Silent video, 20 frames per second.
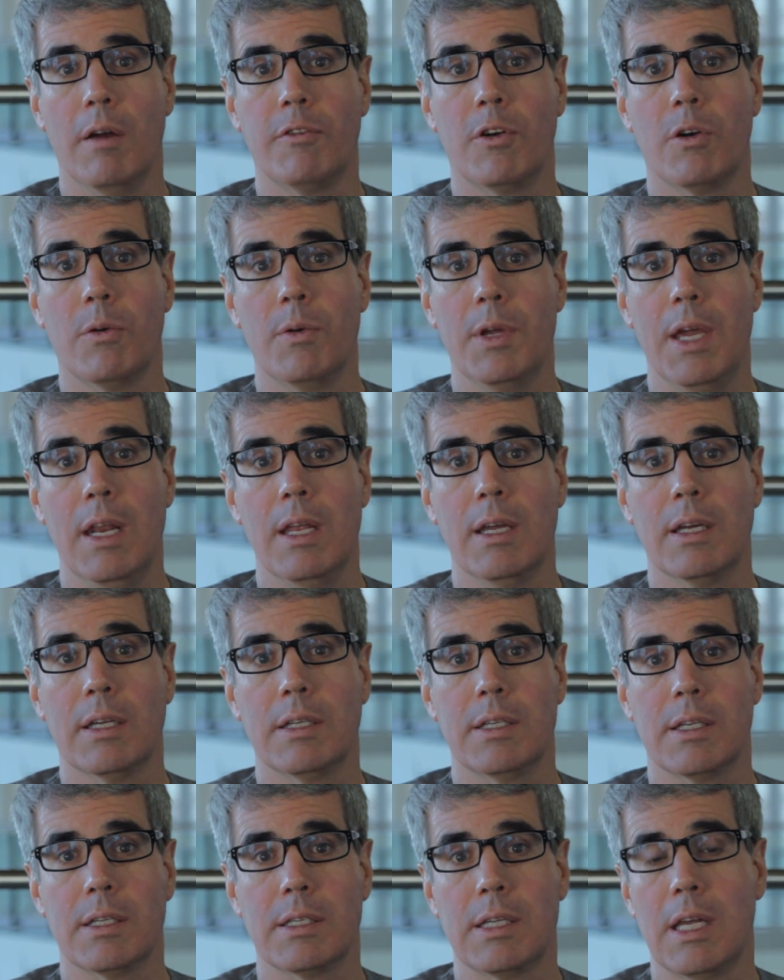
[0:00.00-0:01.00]
of creating a
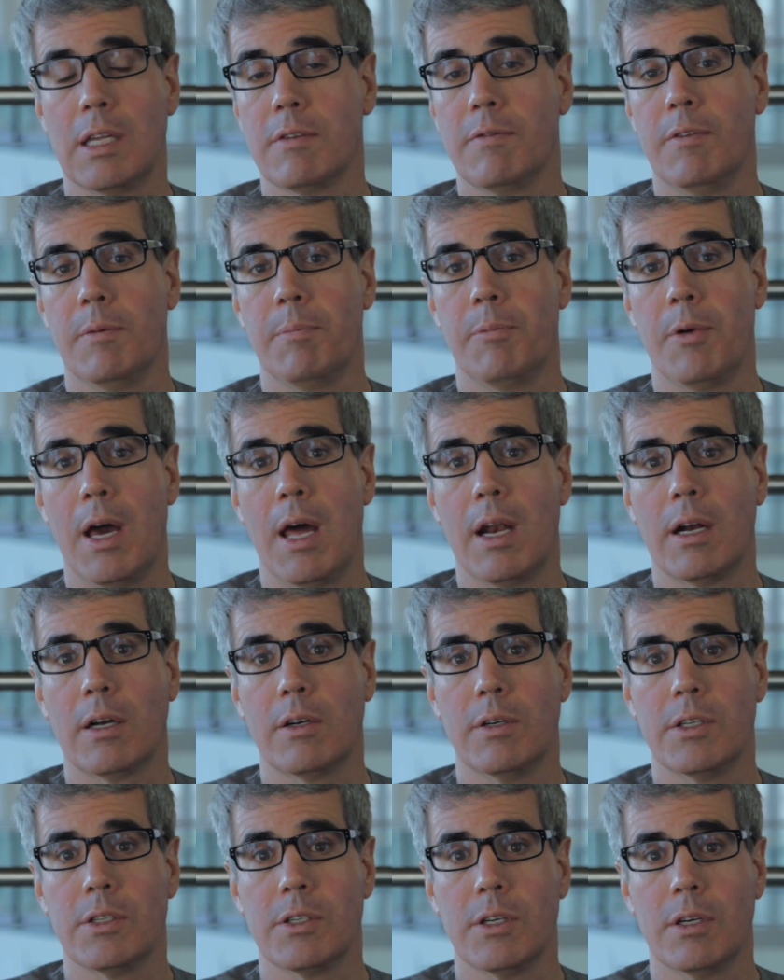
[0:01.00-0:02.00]
successful
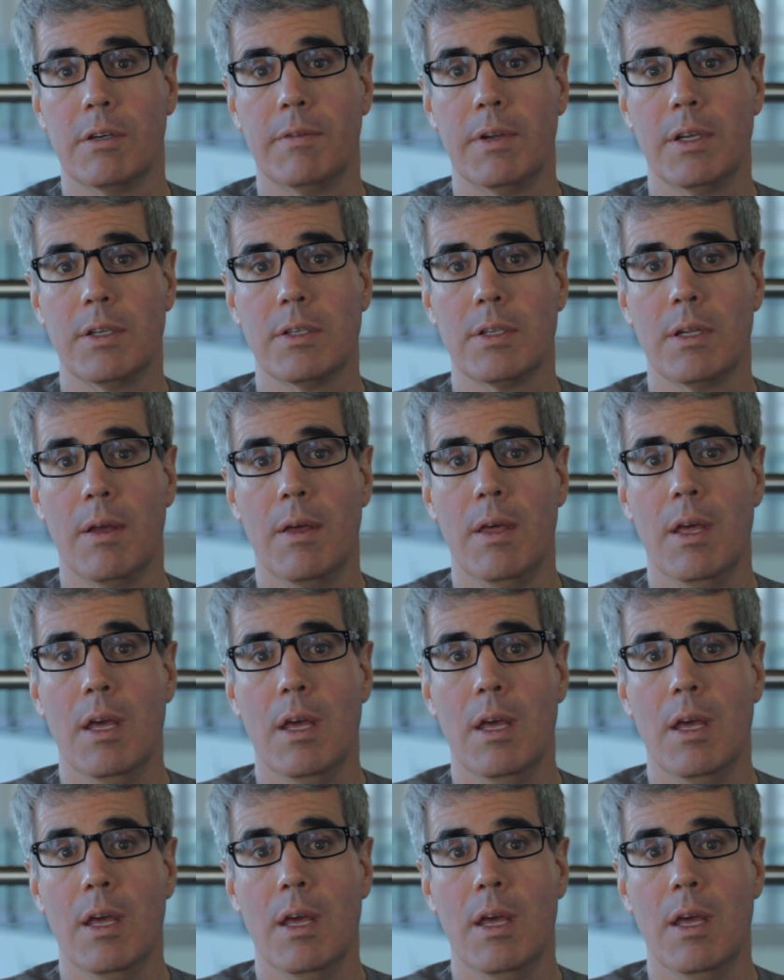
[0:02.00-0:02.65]
product or service.